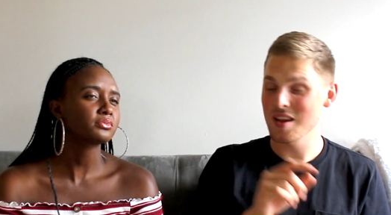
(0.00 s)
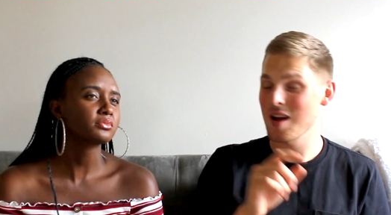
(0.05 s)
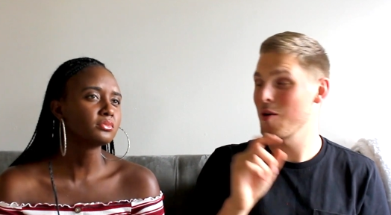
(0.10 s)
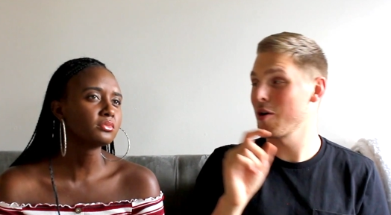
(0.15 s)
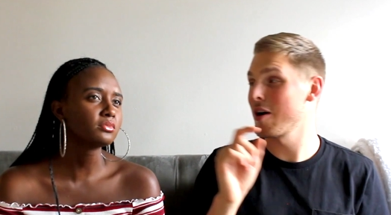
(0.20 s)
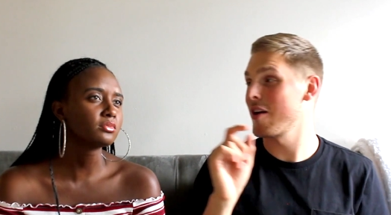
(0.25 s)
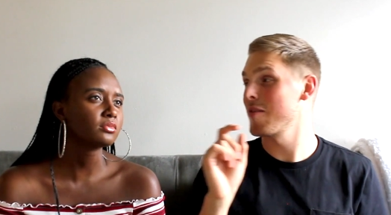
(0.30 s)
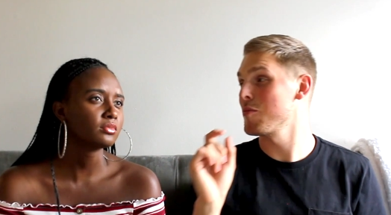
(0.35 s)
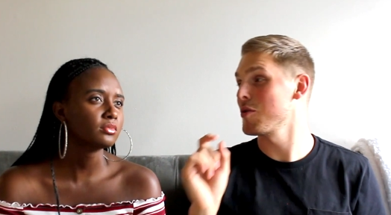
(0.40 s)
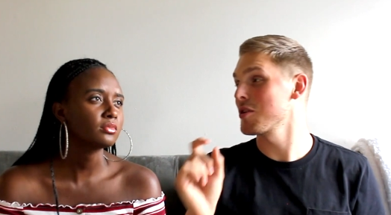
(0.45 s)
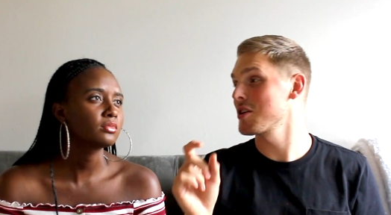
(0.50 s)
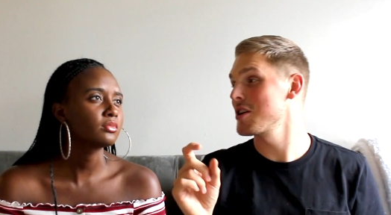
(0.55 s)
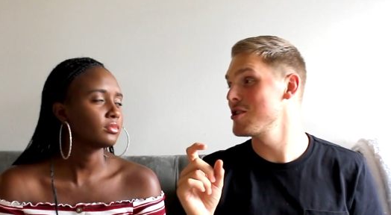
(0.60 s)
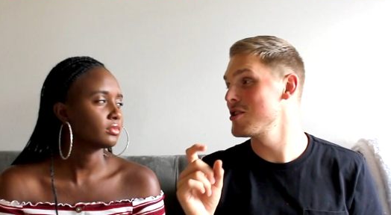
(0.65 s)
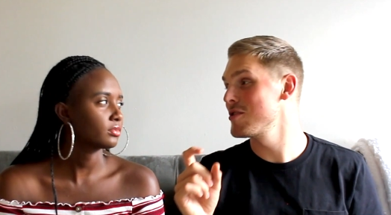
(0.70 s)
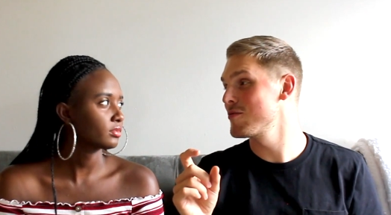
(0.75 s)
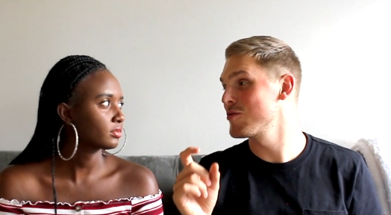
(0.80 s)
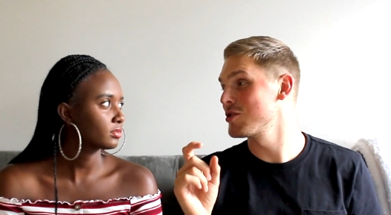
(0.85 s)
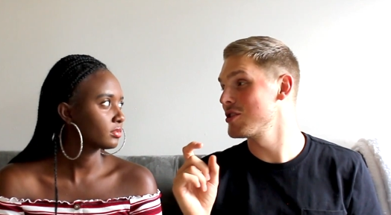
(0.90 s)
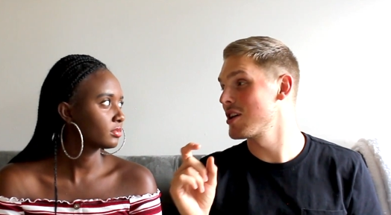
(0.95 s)
Speaker 1: Oh, okay, more
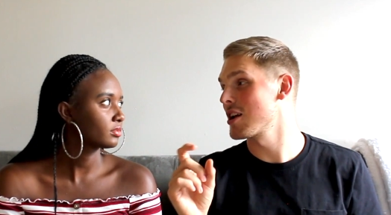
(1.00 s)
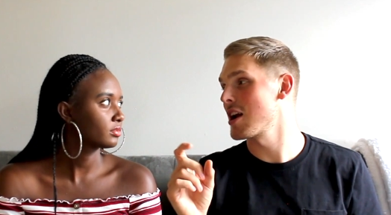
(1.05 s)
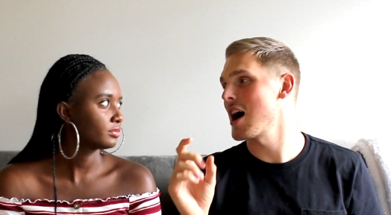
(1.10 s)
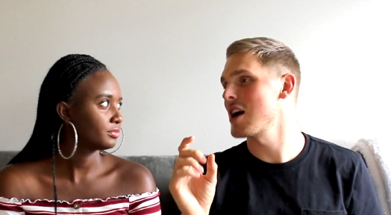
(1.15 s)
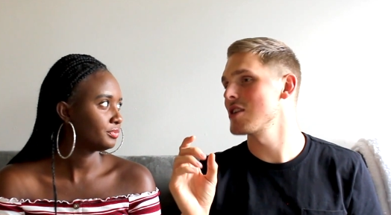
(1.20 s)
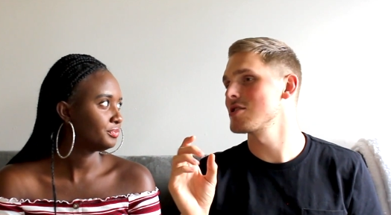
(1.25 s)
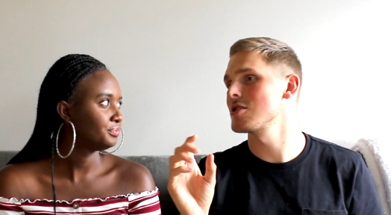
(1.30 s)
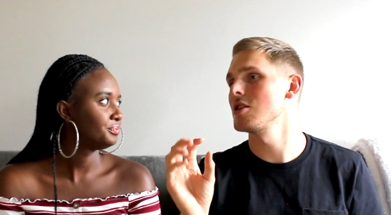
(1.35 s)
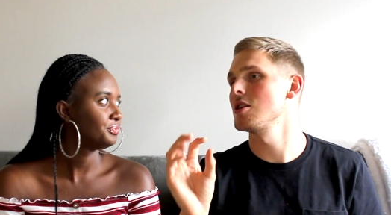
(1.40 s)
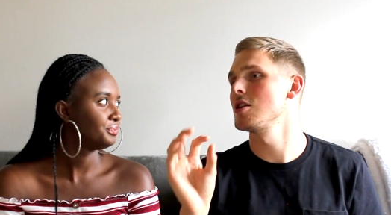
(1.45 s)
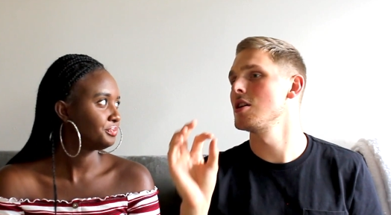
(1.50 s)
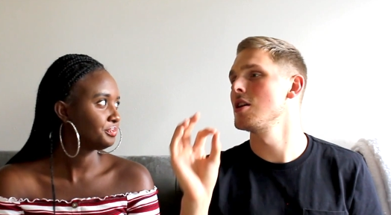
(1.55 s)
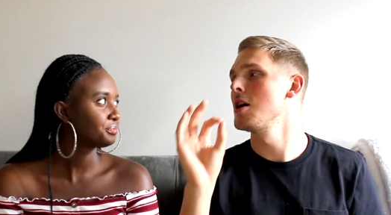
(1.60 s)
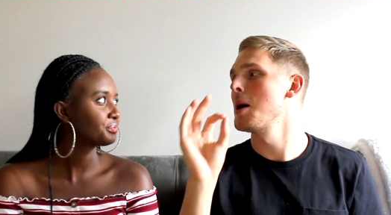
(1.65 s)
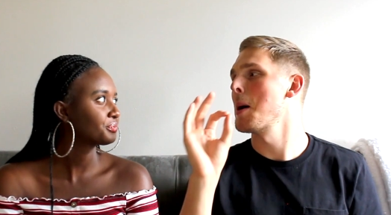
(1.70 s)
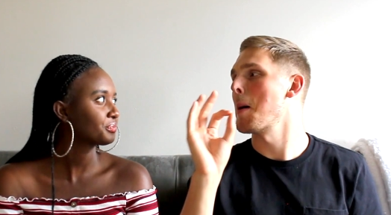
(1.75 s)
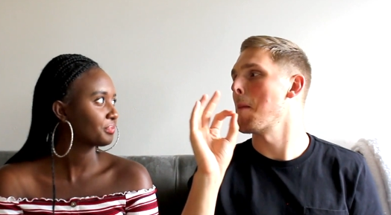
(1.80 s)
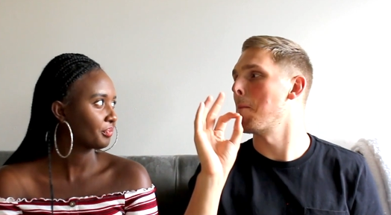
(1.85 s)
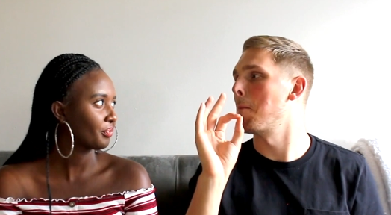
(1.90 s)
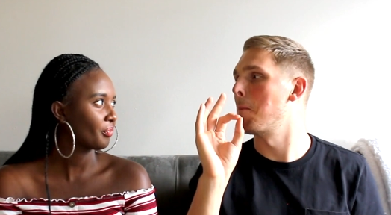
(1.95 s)
candy food that actually
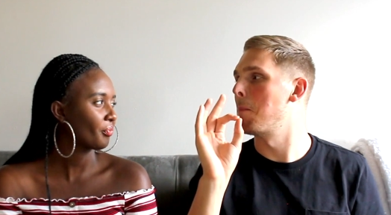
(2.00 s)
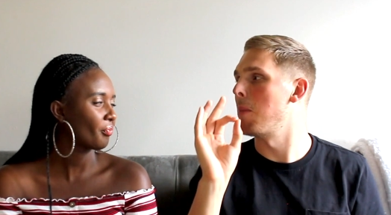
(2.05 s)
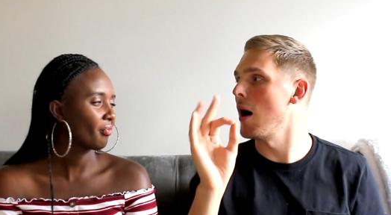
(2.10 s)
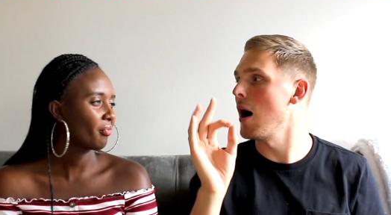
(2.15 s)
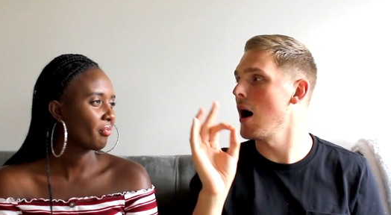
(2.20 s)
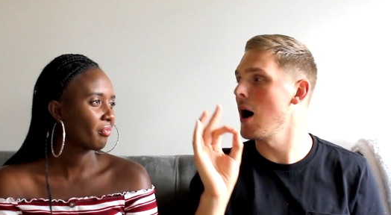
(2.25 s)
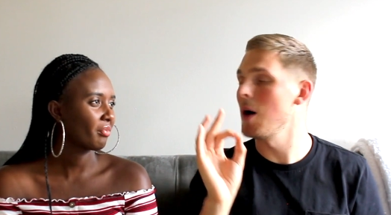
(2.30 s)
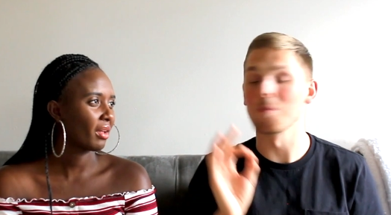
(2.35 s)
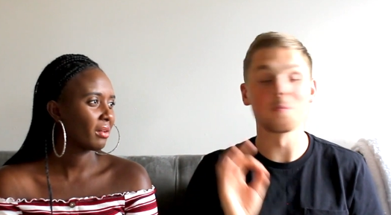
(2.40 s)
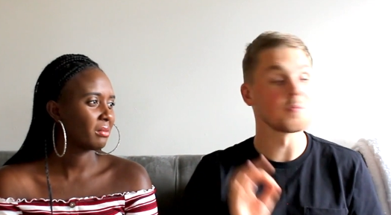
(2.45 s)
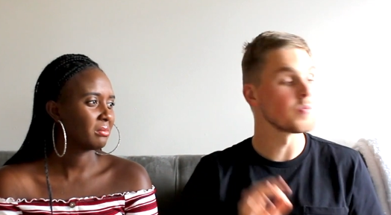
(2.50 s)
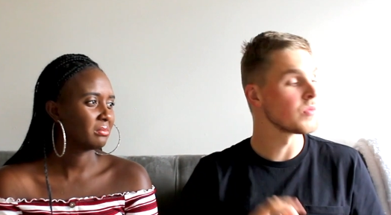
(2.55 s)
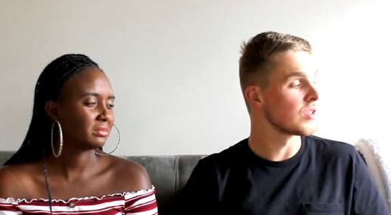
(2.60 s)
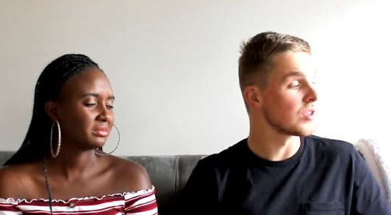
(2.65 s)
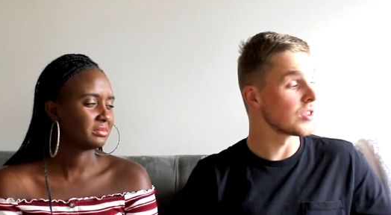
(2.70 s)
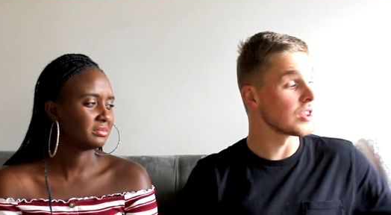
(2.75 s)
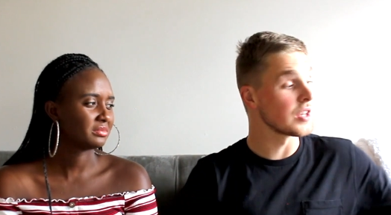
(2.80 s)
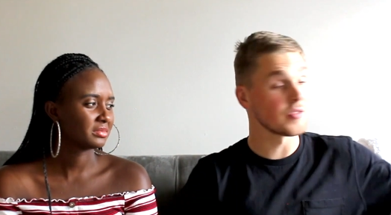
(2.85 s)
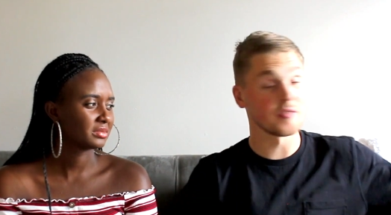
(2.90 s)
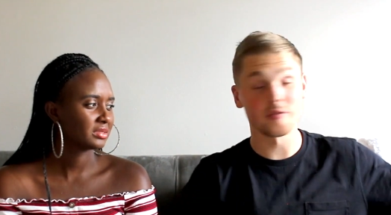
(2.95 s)
bomb.
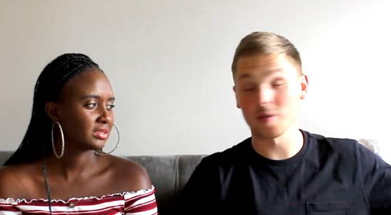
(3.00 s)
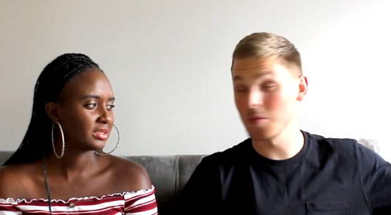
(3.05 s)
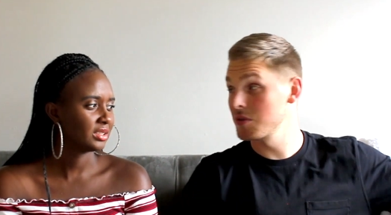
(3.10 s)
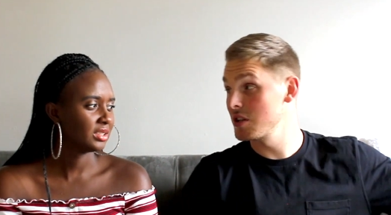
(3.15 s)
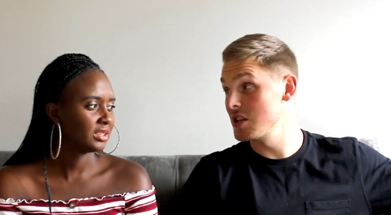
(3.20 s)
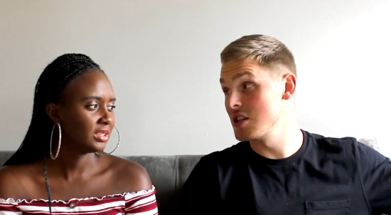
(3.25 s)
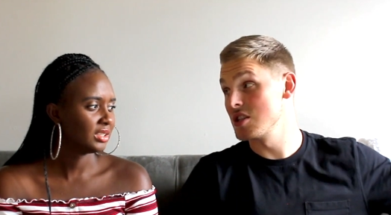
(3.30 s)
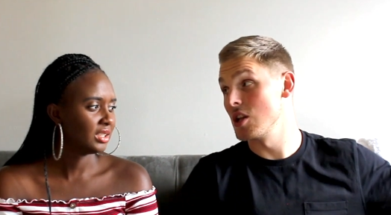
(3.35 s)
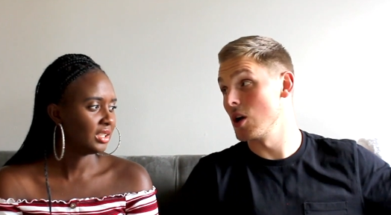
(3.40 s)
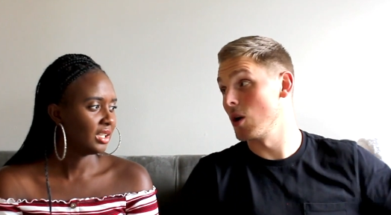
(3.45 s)
Different from these